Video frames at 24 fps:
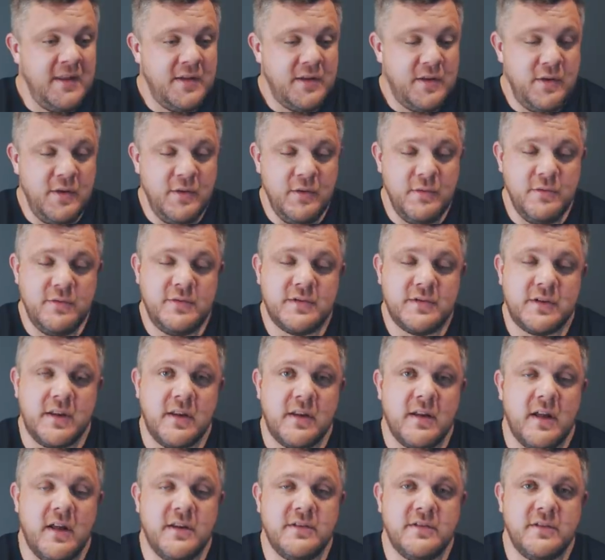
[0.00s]
Huge
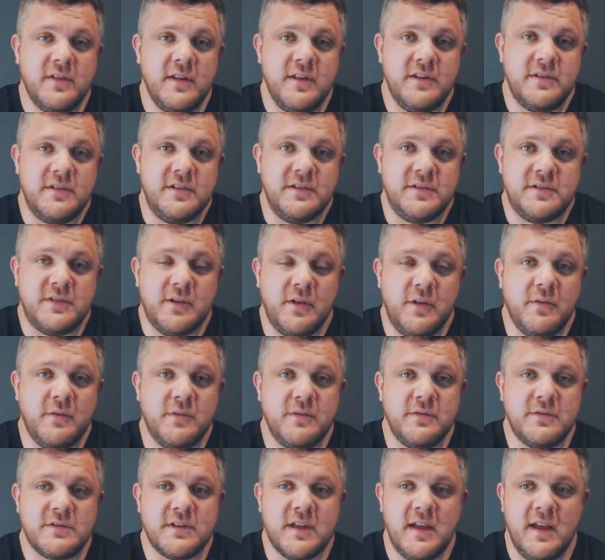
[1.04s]
congratulations to all
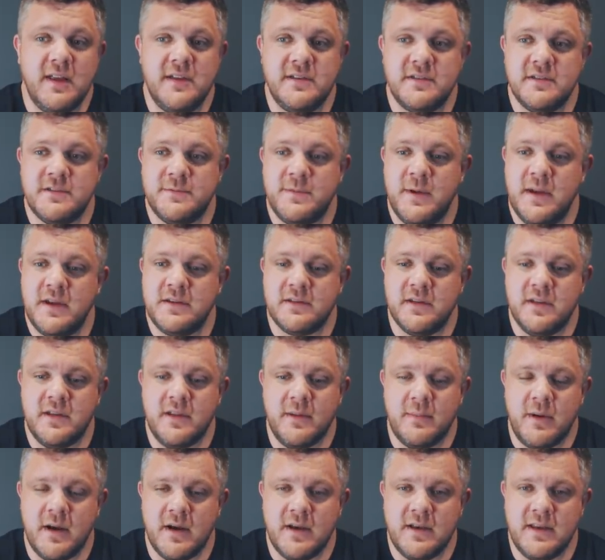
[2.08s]
those guys, especially
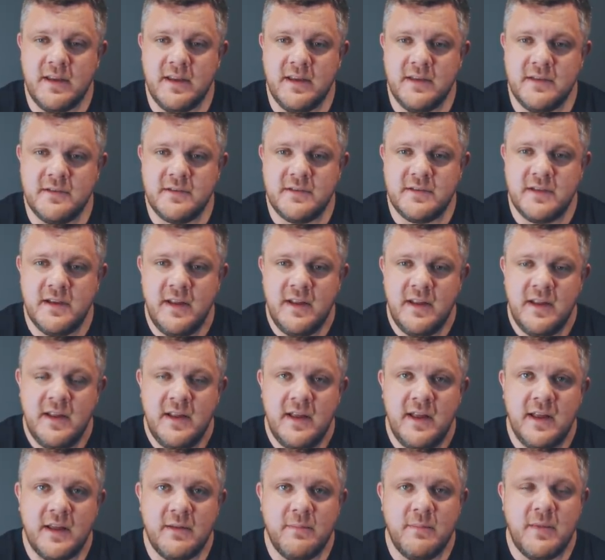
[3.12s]
to Martins.
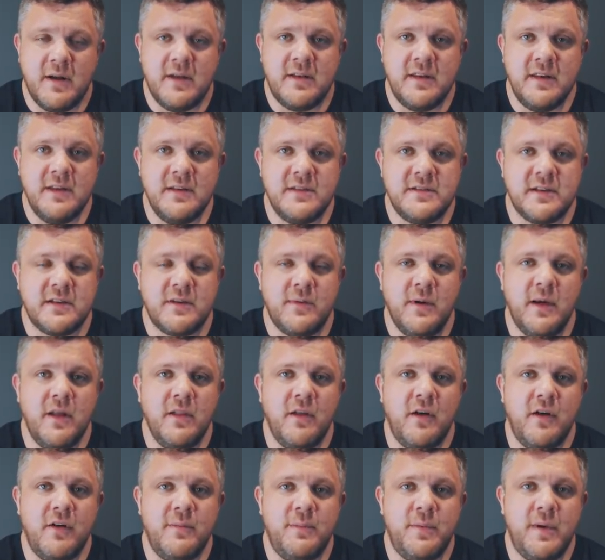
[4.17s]
I think Martins had quite a
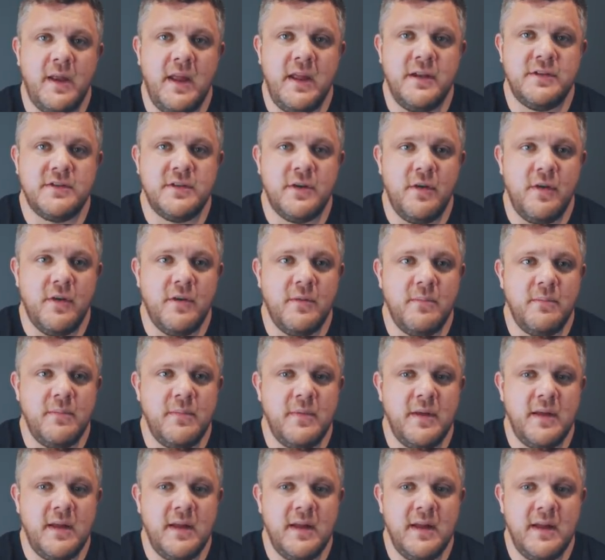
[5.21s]
lot of pressure on him.
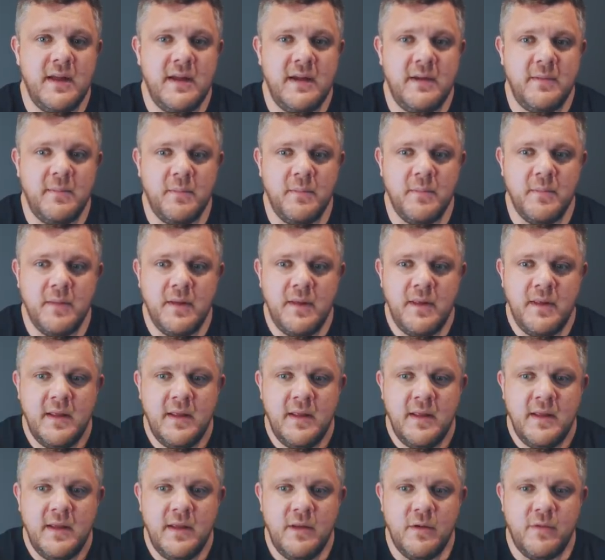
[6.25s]

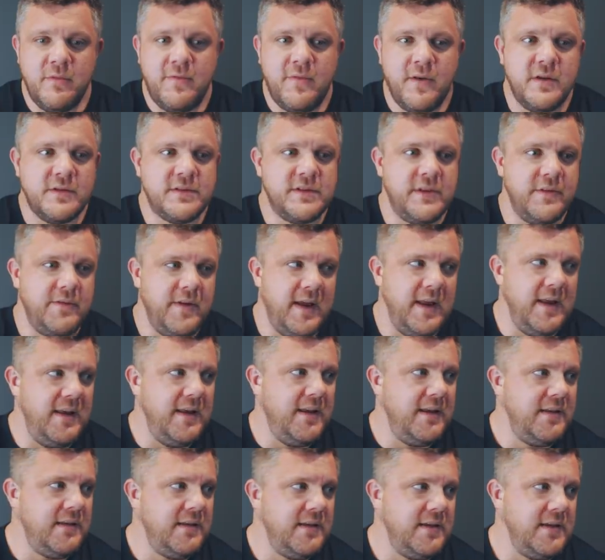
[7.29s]
You know, first
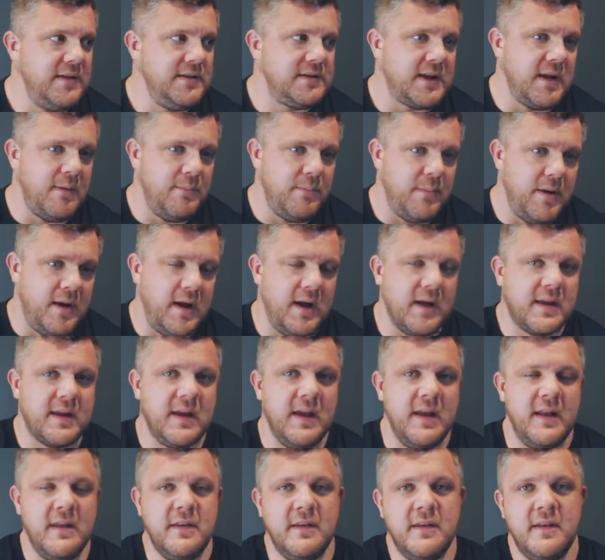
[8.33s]
event that he's come back
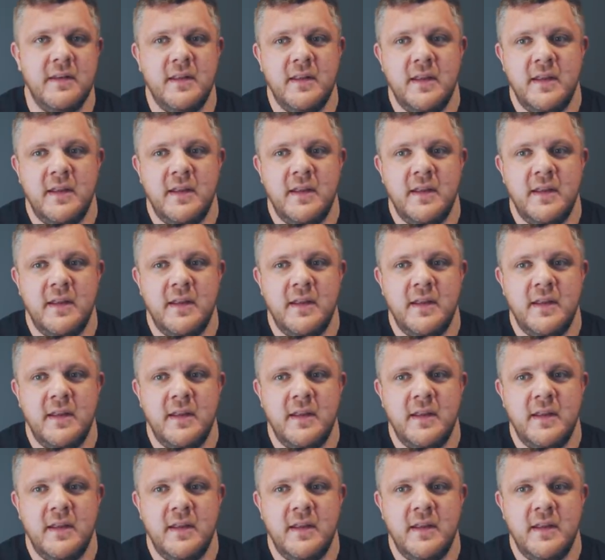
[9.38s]
in,